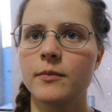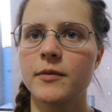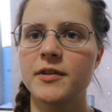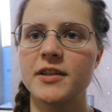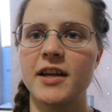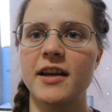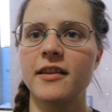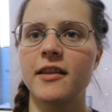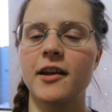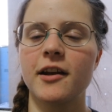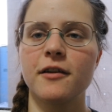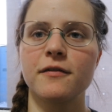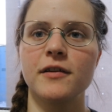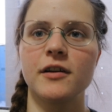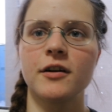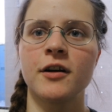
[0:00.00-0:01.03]
Saying that I
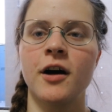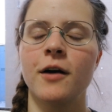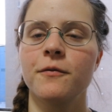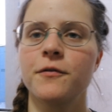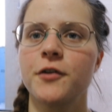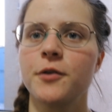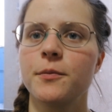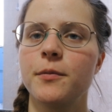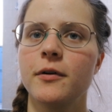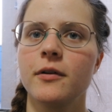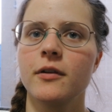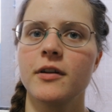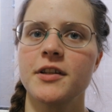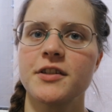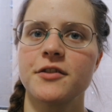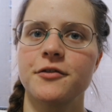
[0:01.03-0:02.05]
feel comfortable
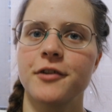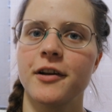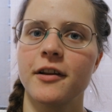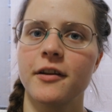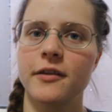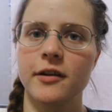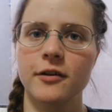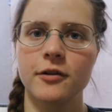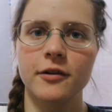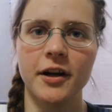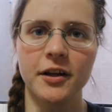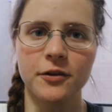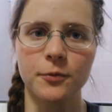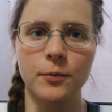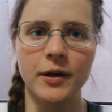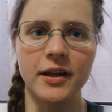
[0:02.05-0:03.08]
isn't really the
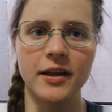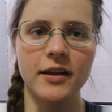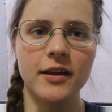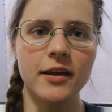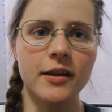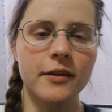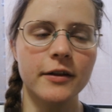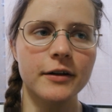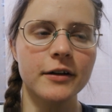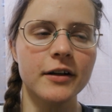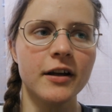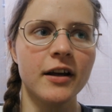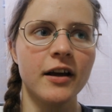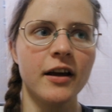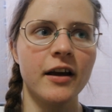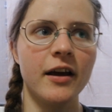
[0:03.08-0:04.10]
correct way either,
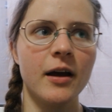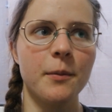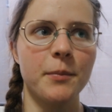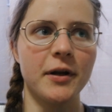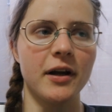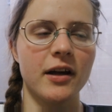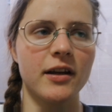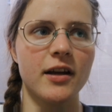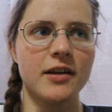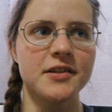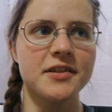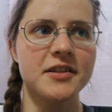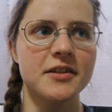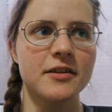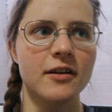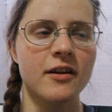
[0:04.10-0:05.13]
but I
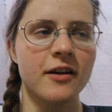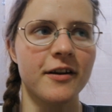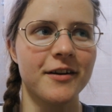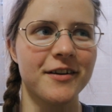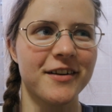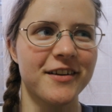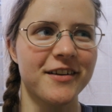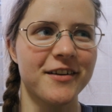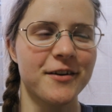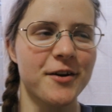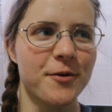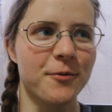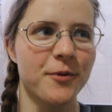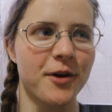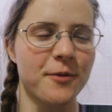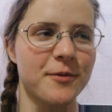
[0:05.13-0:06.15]
guess
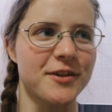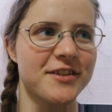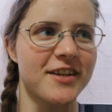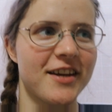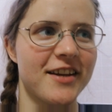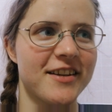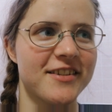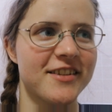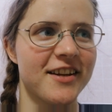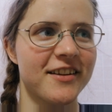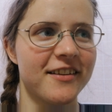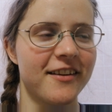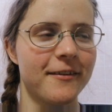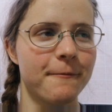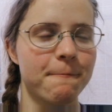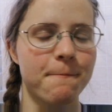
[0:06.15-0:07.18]
what I would say is
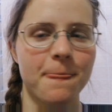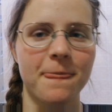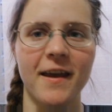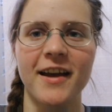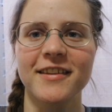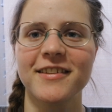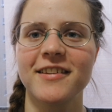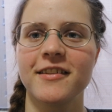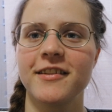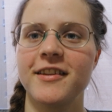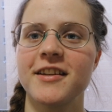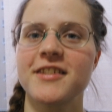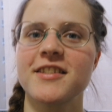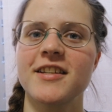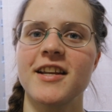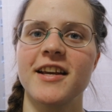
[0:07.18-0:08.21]
att det
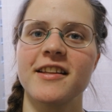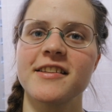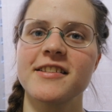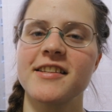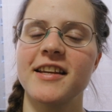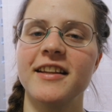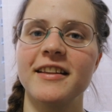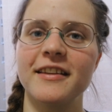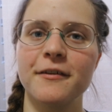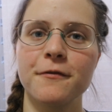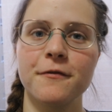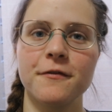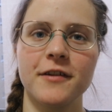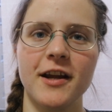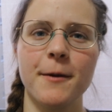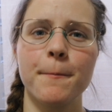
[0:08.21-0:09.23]
känns inte
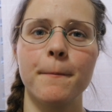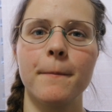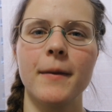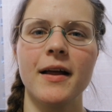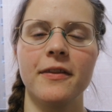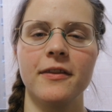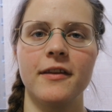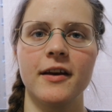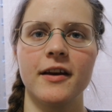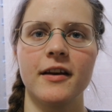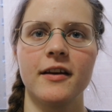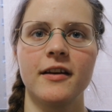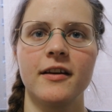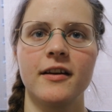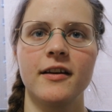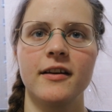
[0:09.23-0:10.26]
främmande
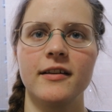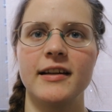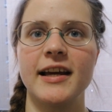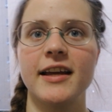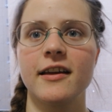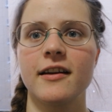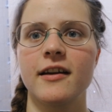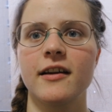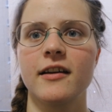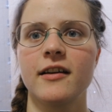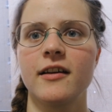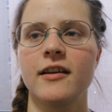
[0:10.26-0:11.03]
längre.